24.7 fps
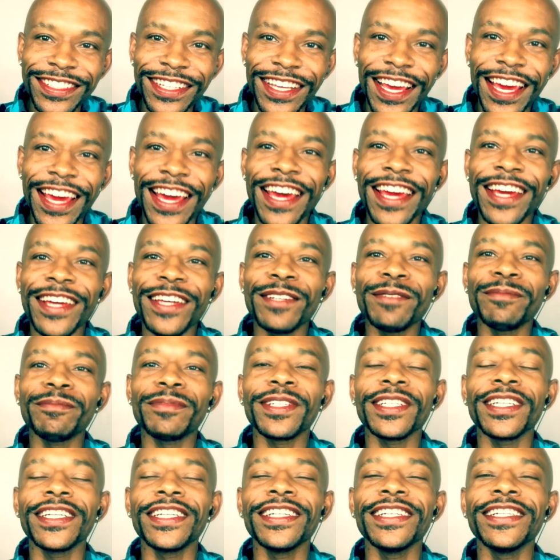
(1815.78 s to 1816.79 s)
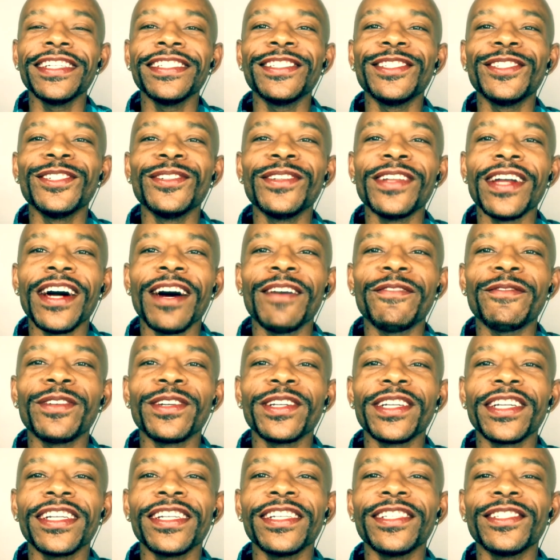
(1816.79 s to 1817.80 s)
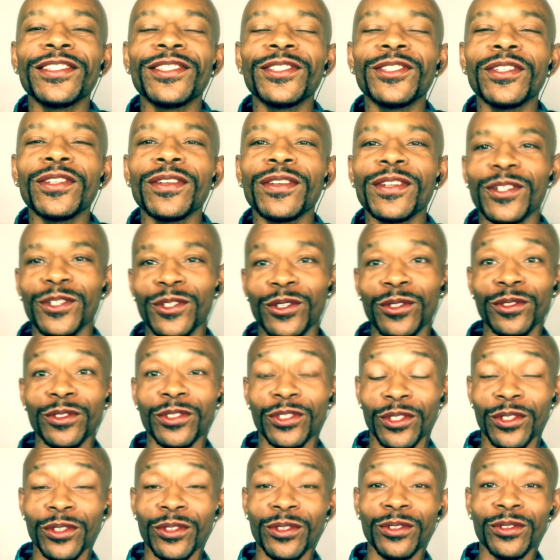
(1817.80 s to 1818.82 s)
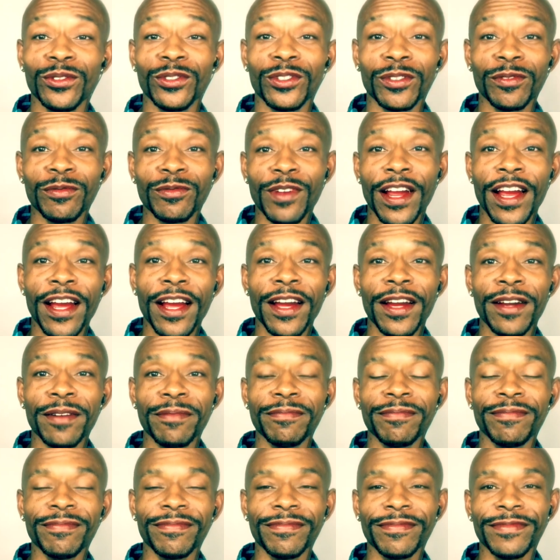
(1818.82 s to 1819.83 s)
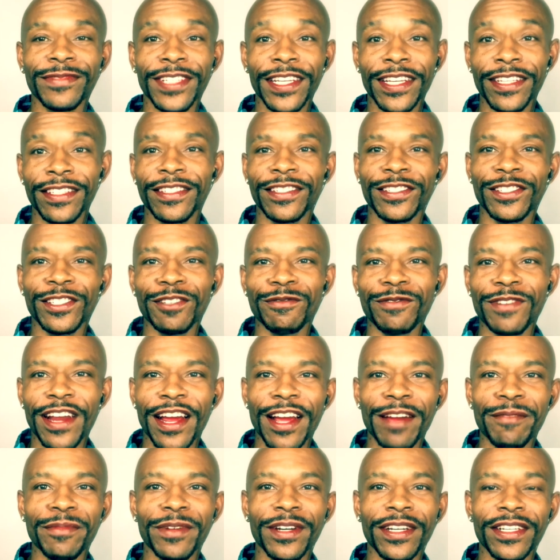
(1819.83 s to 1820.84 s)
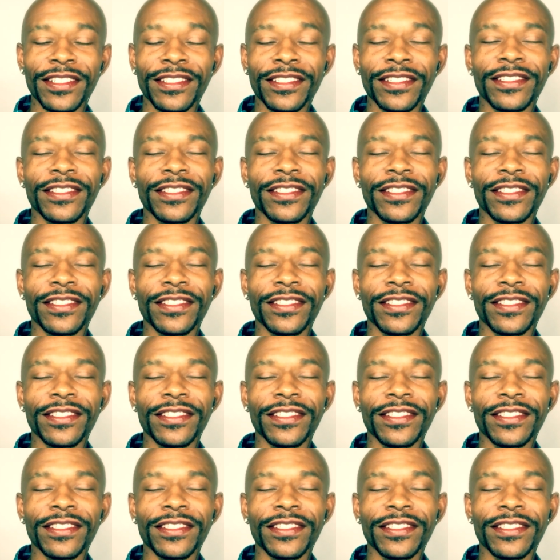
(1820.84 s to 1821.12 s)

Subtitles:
and please do not forget to subscribe. Hit the subscribe button.